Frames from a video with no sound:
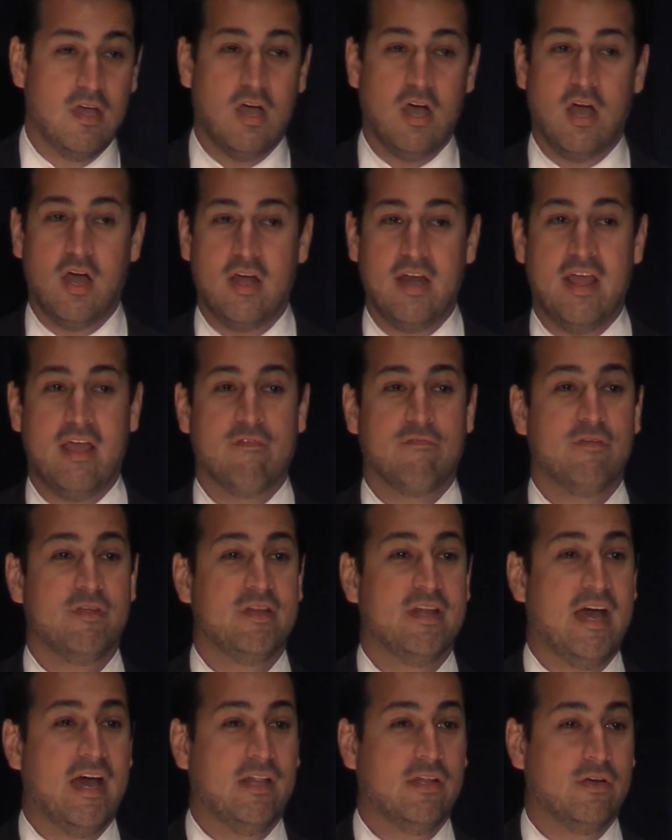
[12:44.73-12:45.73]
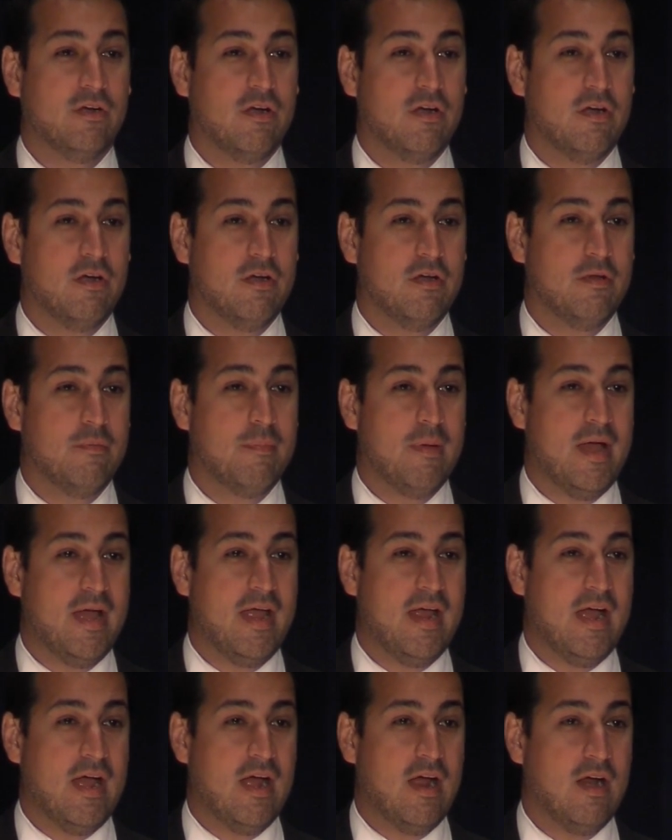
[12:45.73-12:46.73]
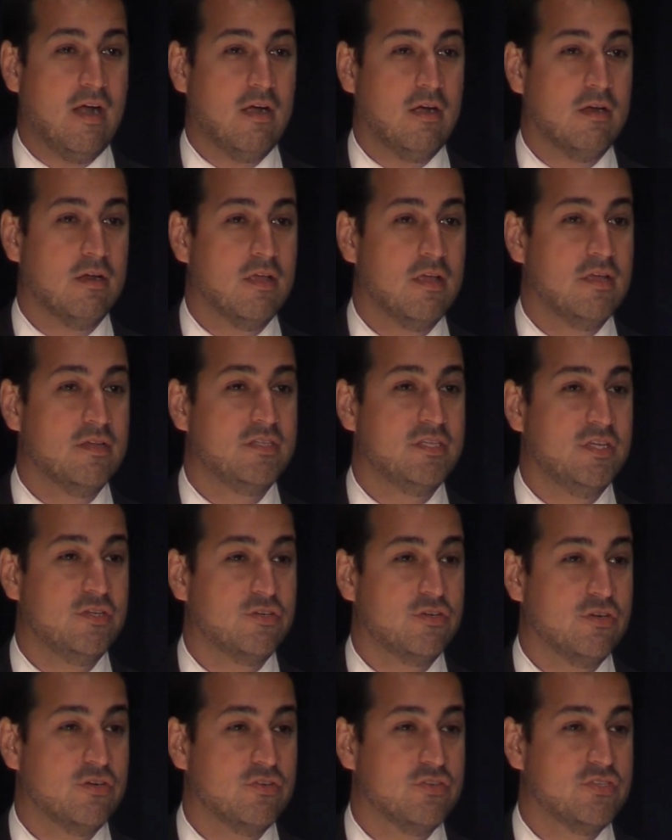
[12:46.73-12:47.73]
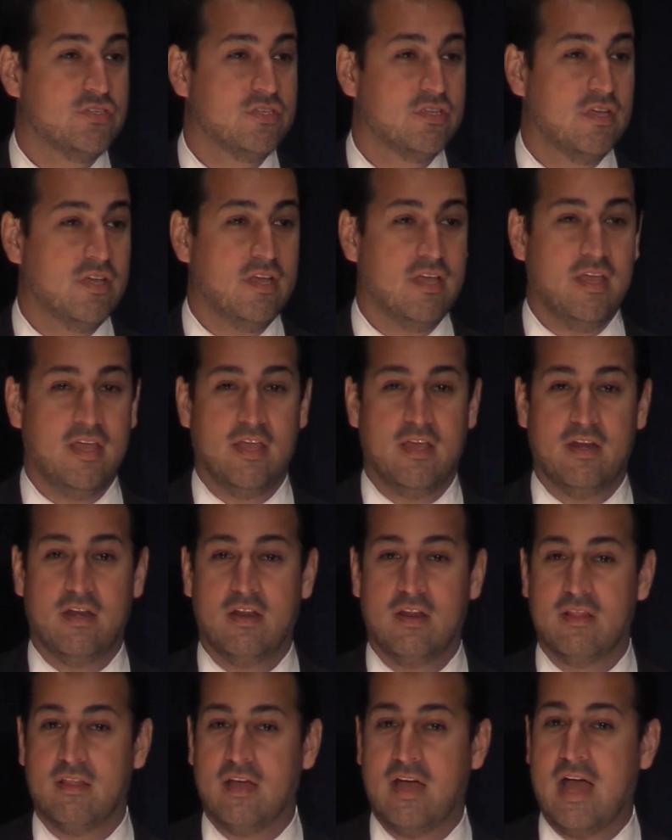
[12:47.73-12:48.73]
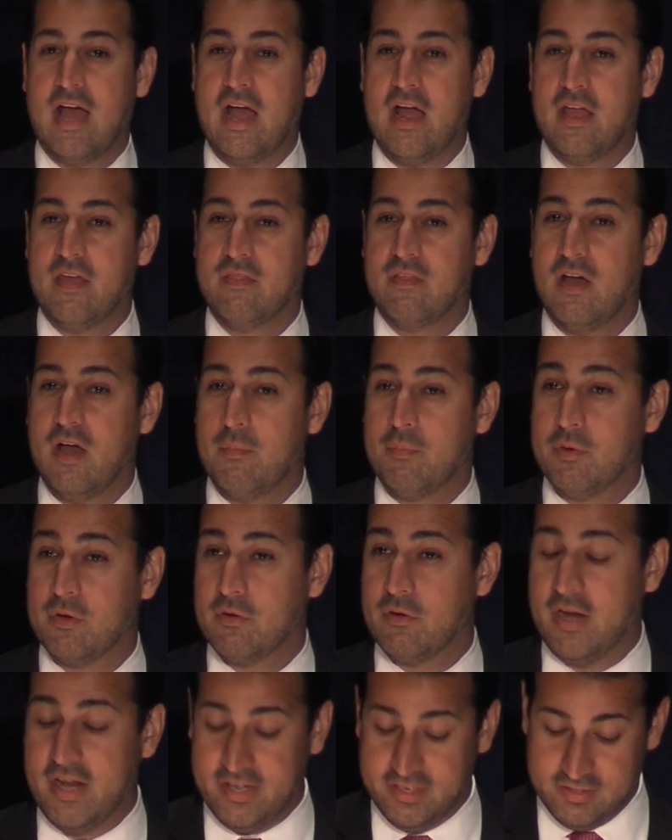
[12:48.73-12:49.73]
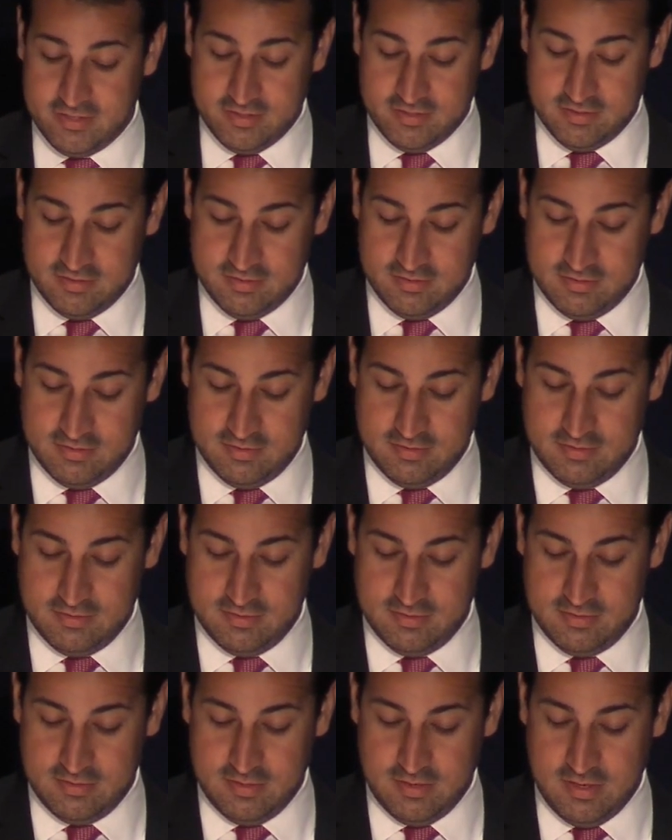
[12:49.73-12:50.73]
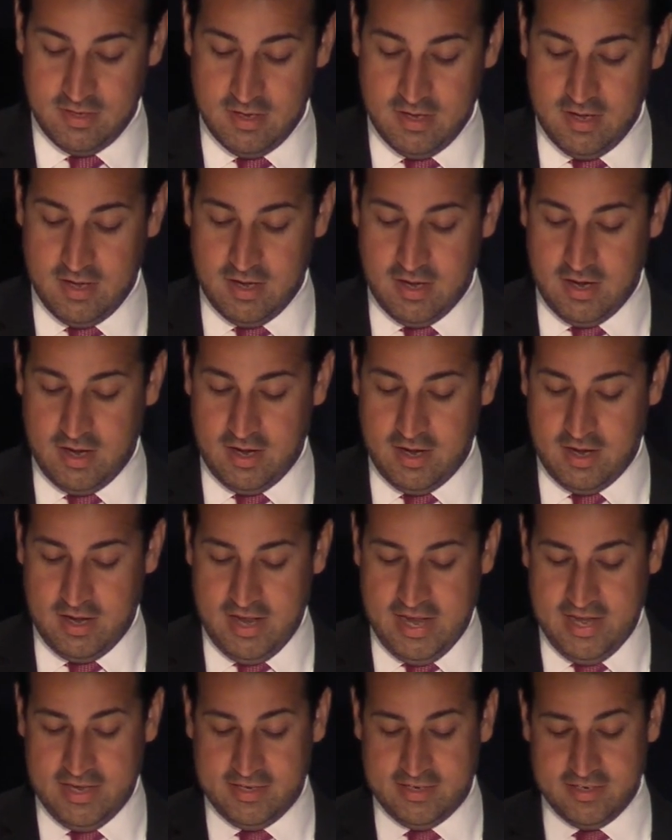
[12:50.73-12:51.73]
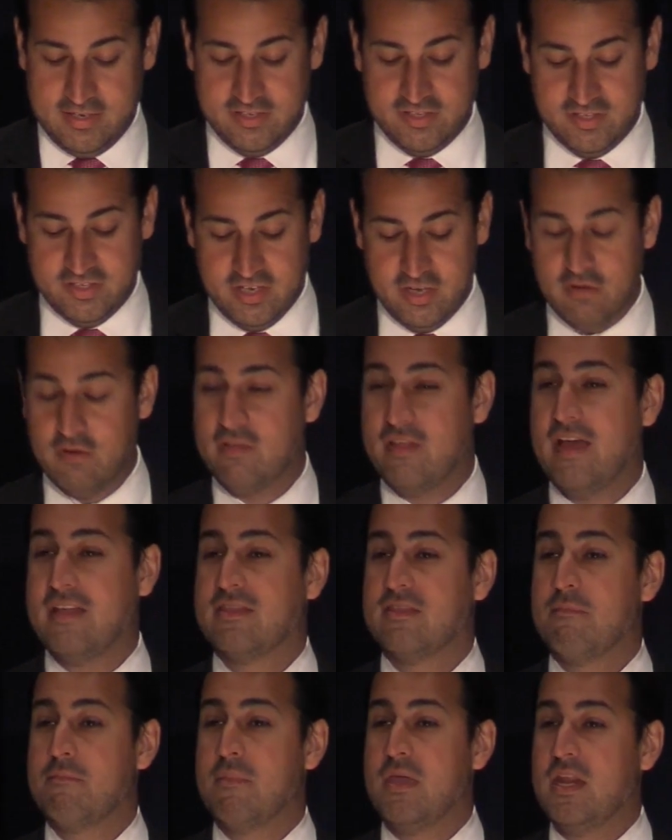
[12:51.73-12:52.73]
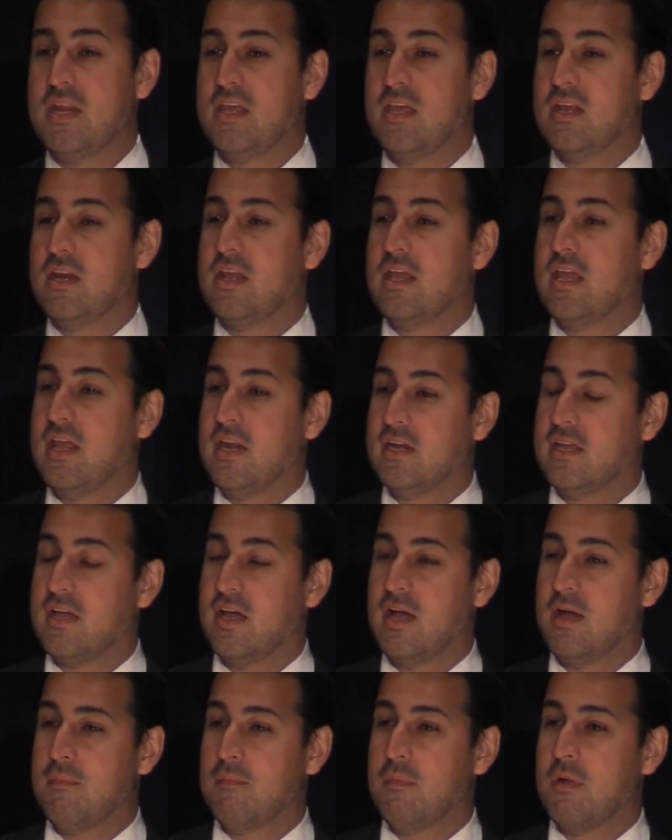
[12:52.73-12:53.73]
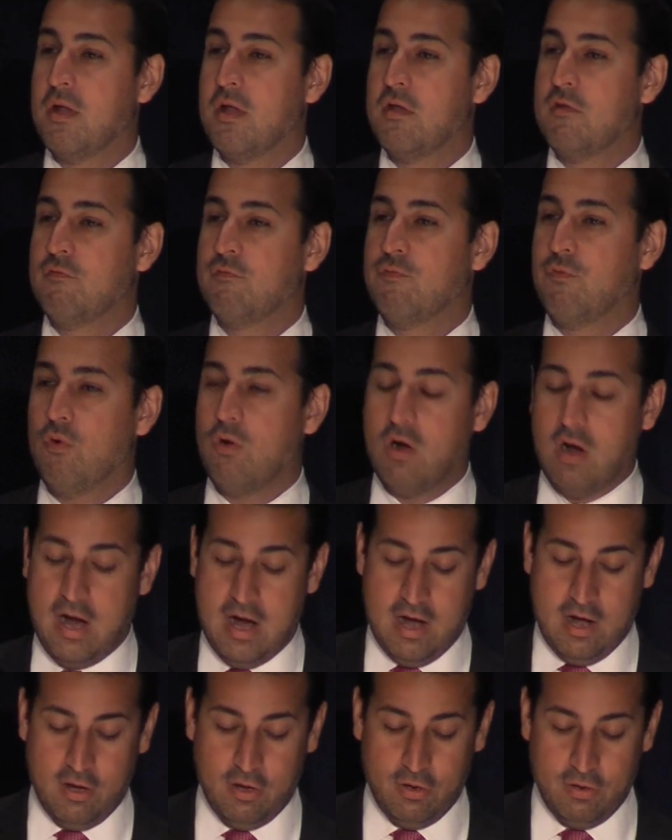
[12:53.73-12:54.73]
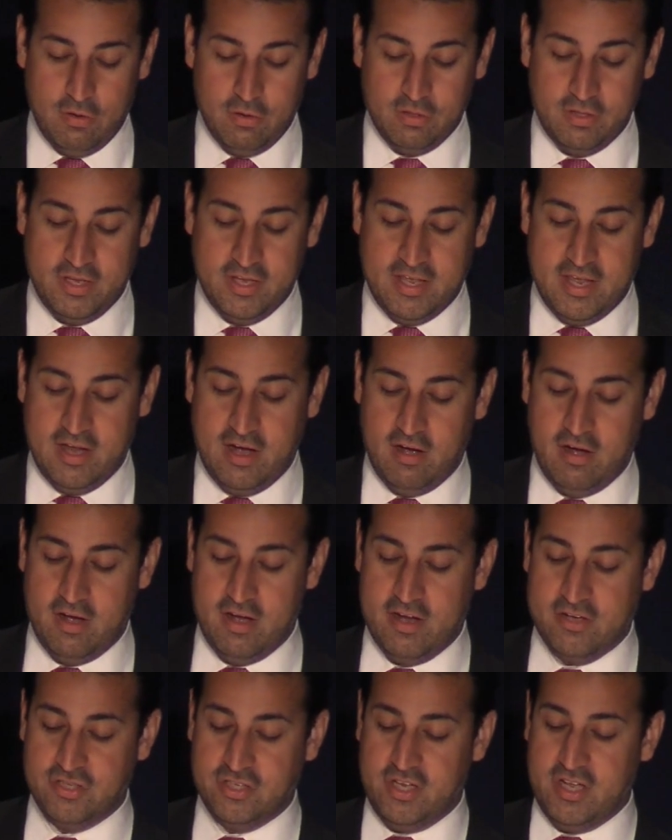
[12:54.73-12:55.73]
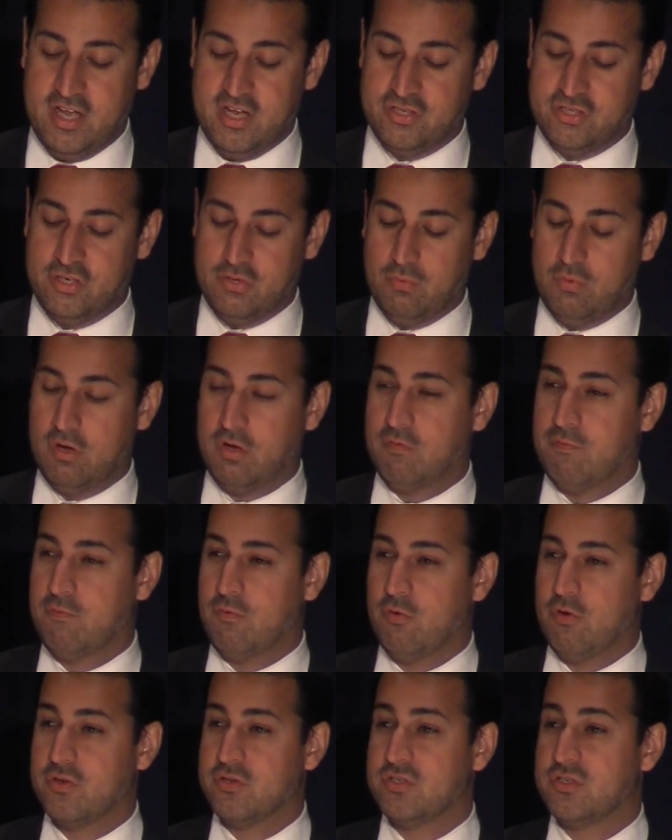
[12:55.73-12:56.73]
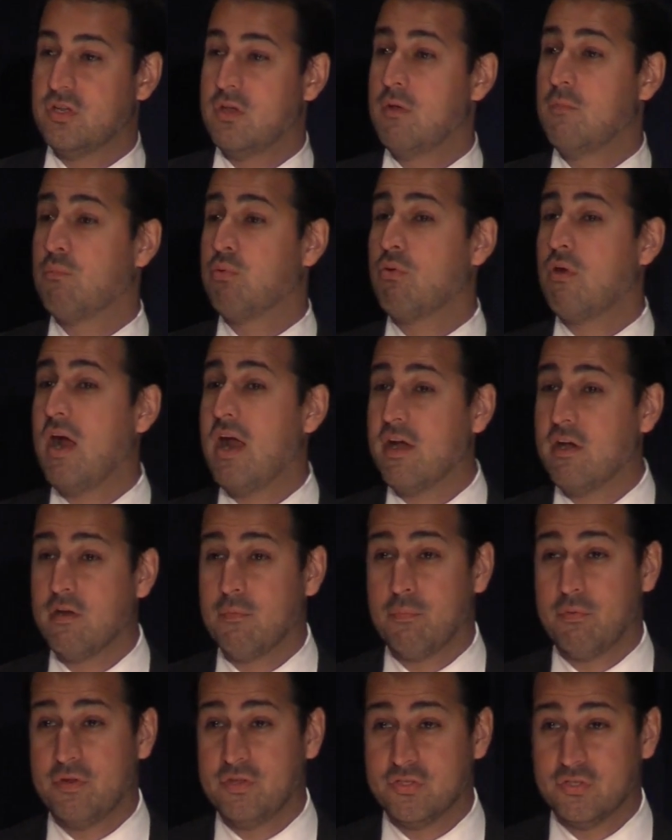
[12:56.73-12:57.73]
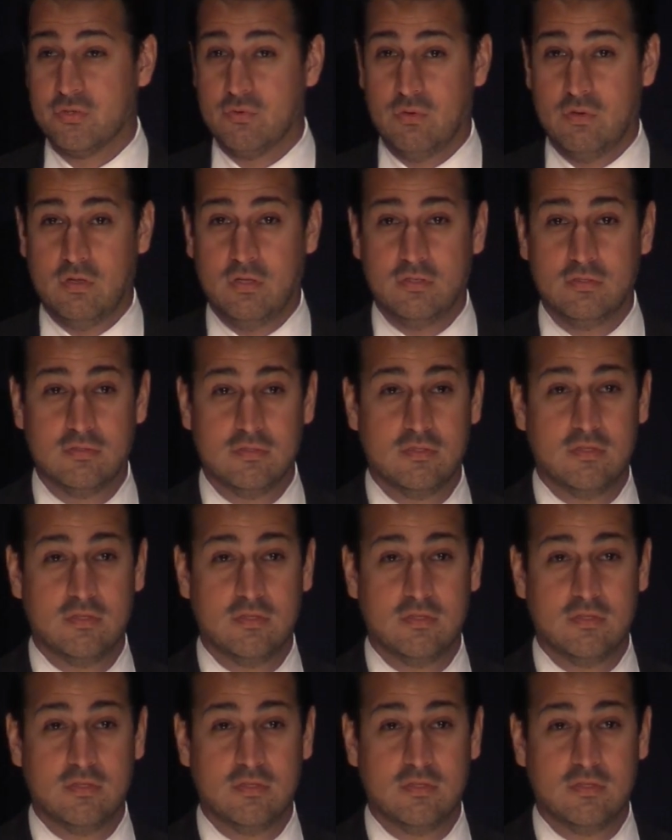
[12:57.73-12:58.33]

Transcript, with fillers: on every dollar earned by our teachers in the, high, in the upper grades. Uh, and consider that the median income for our early care and education workforce prior to preschool